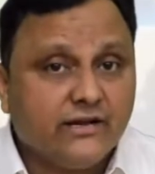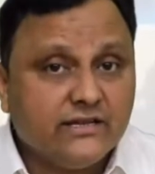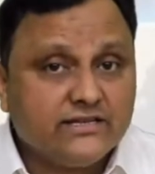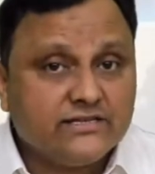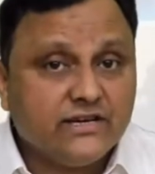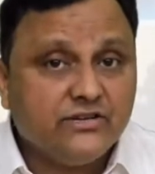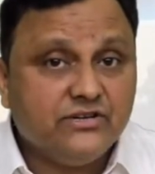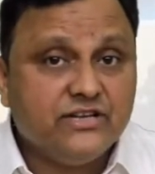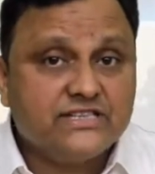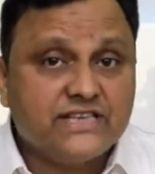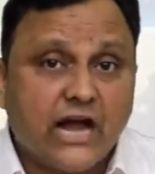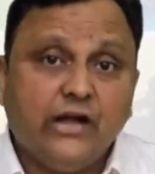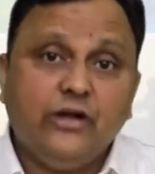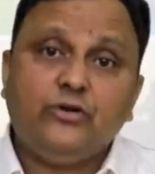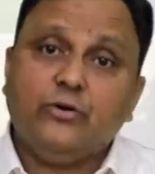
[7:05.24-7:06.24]
research
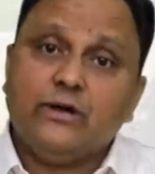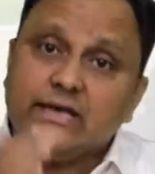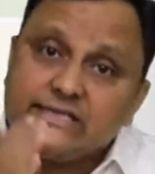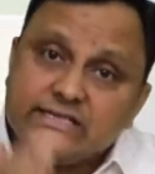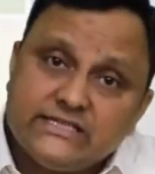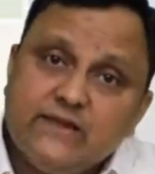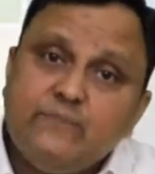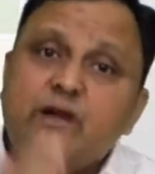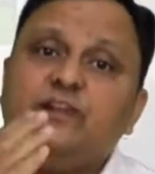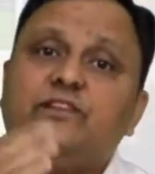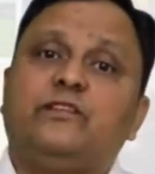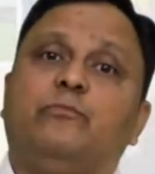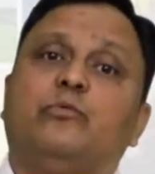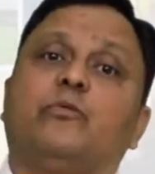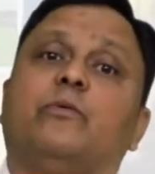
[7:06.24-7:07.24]
designed to estimate
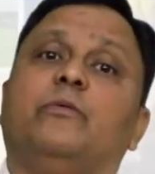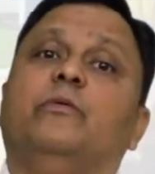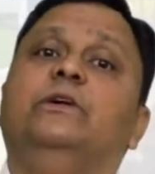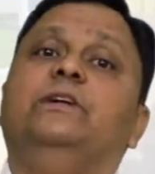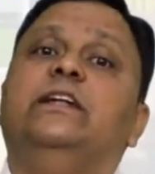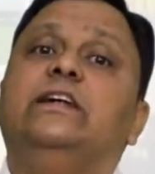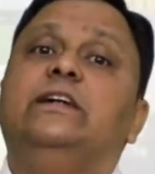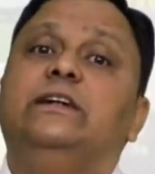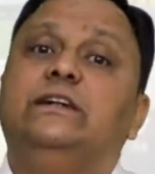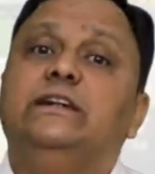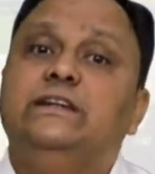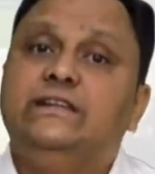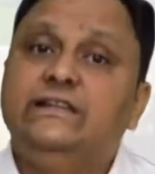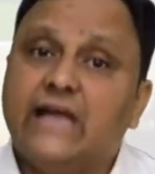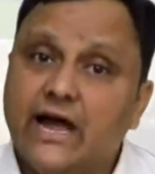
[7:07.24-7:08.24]
the probability
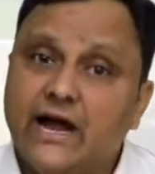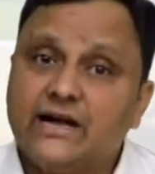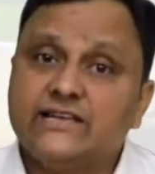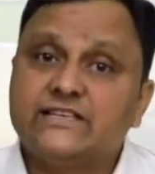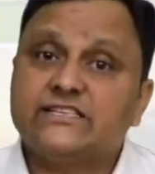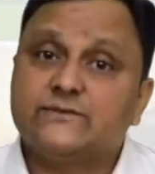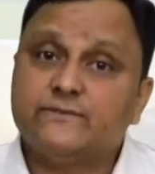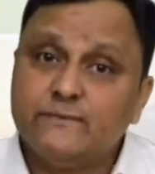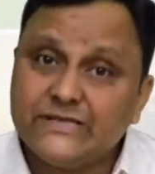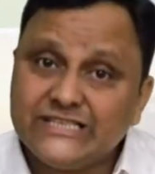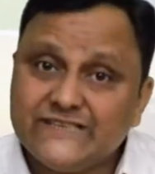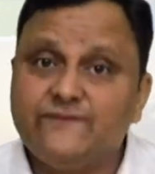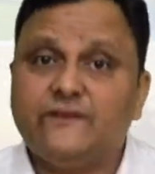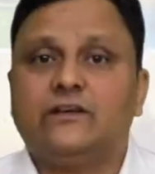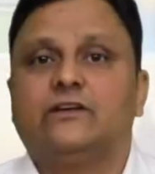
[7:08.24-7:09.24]
that
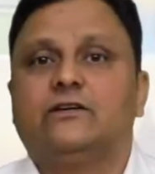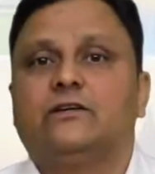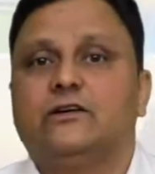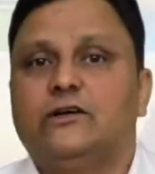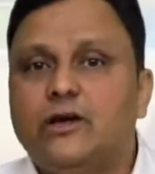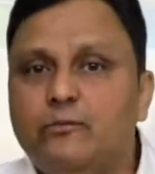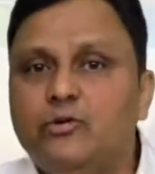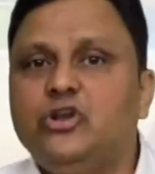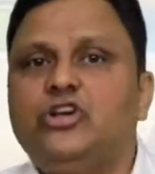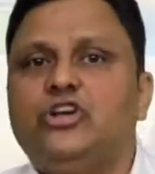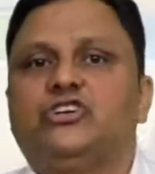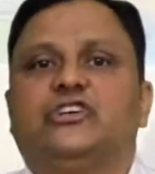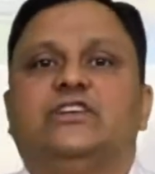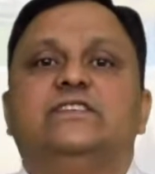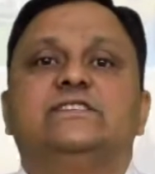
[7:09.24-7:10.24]
specific
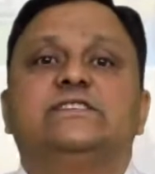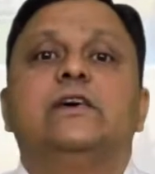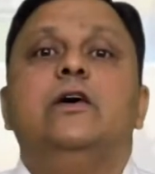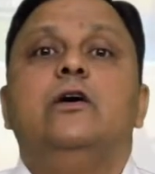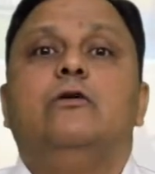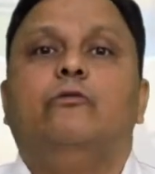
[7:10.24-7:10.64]
communications